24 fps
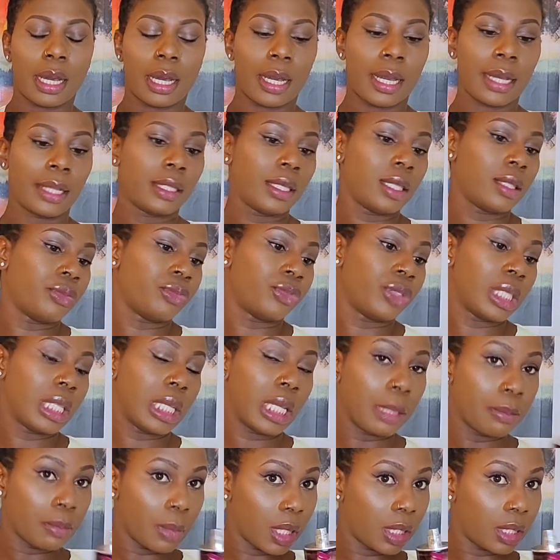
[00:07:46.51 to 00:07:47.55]
I didn't
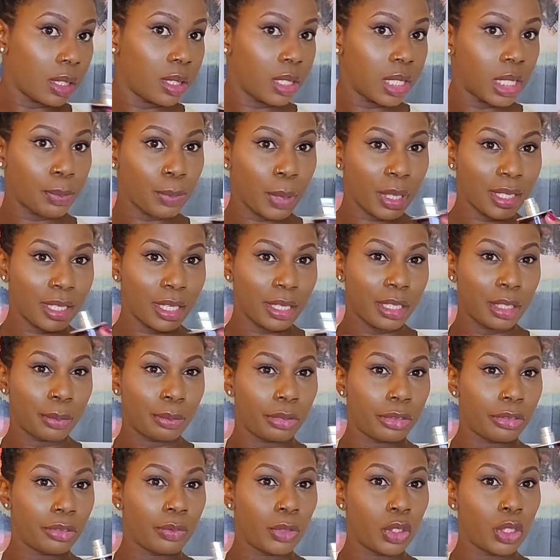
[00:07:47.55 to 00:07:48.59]
really imagine this particular
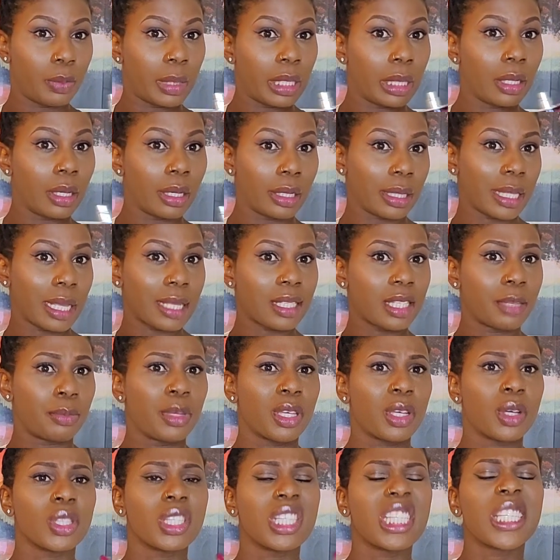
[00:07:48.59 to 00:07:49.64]
perfume to be long lasting
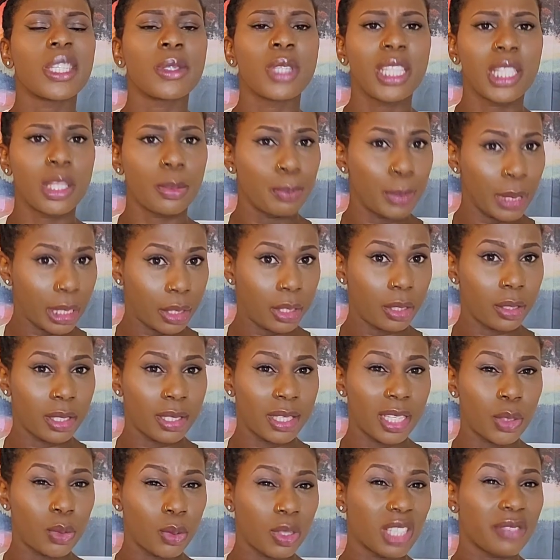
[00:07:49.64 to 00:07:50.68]

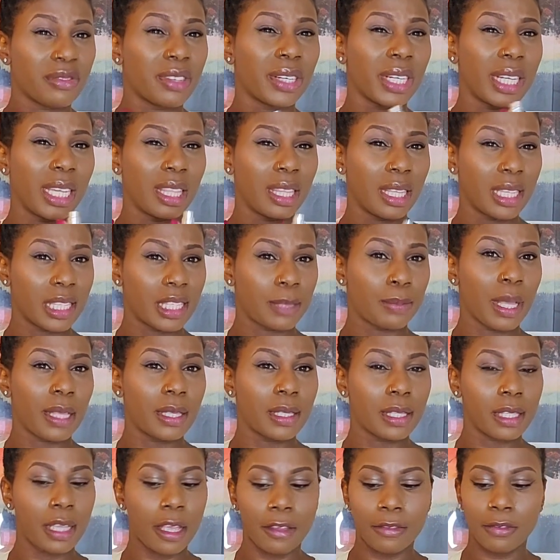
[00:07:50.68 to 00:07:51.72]
because it was very
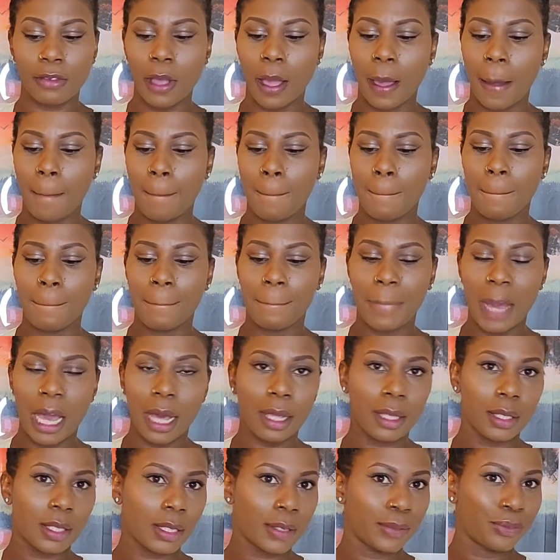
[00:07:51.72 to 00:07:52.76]
inexpensive,
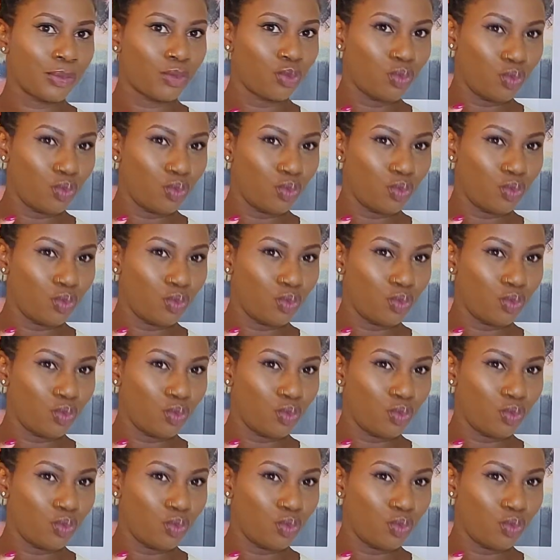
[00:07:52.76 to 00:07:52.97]
but